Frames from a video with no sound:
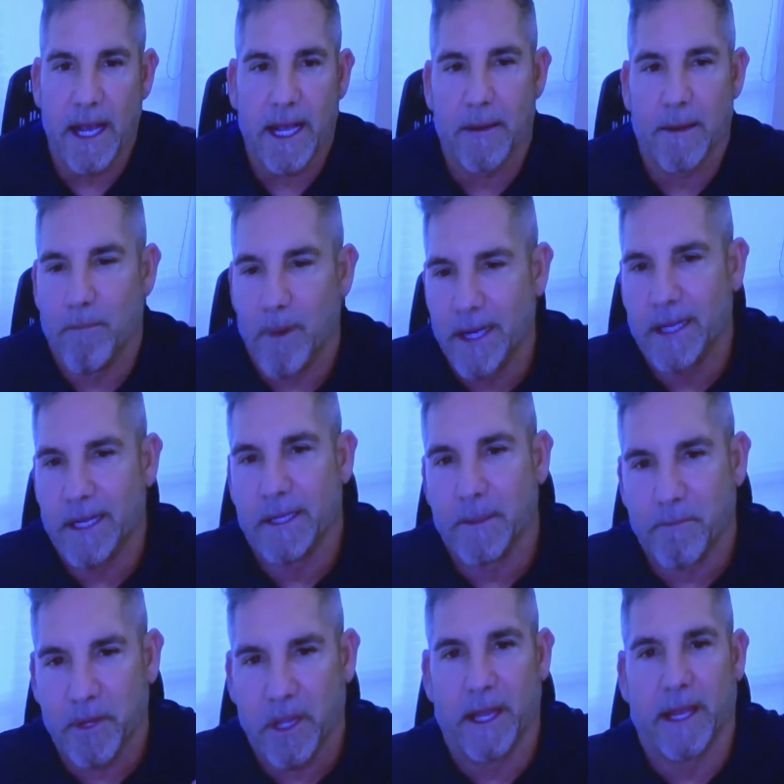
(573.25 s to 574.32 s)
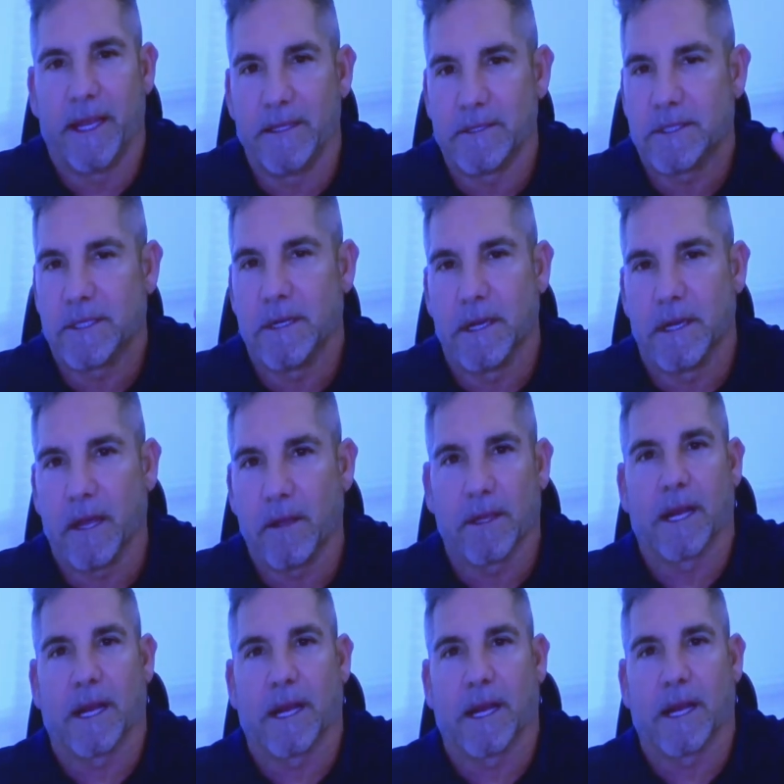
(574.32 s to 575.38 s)
I got money, the planes, the
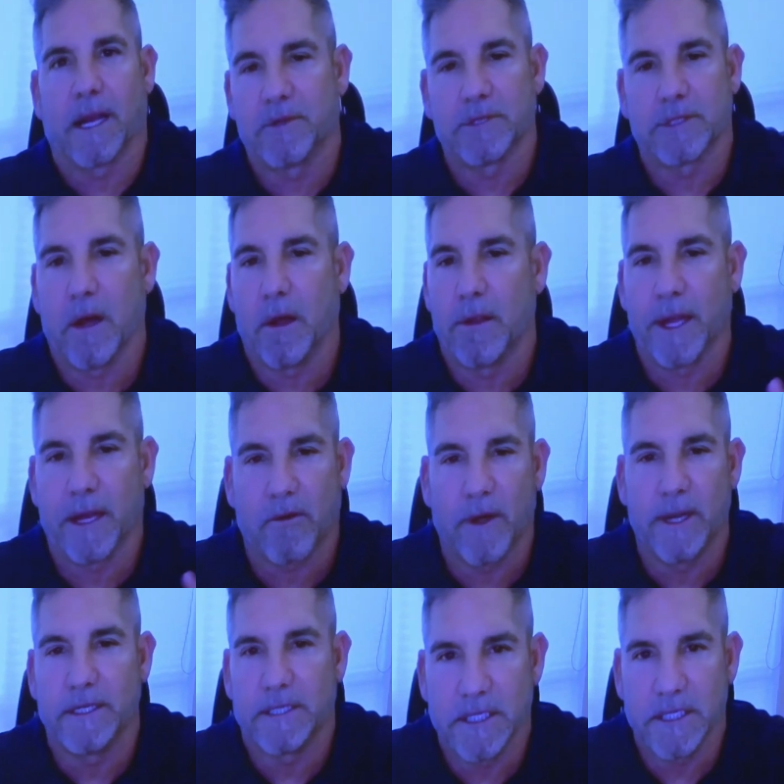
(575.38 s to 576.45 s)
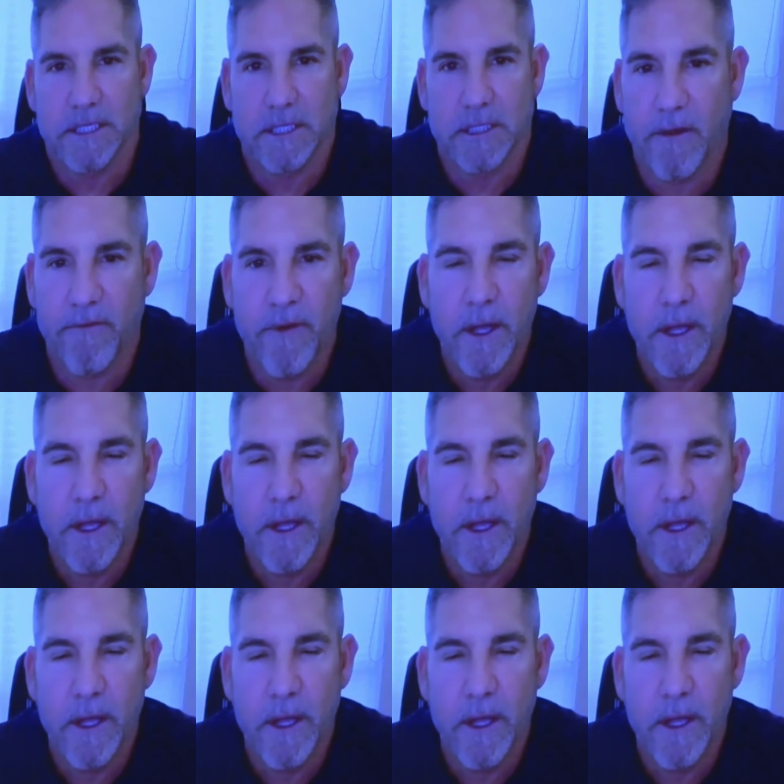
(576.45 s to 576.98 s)
helicopters, all the crazy stuff.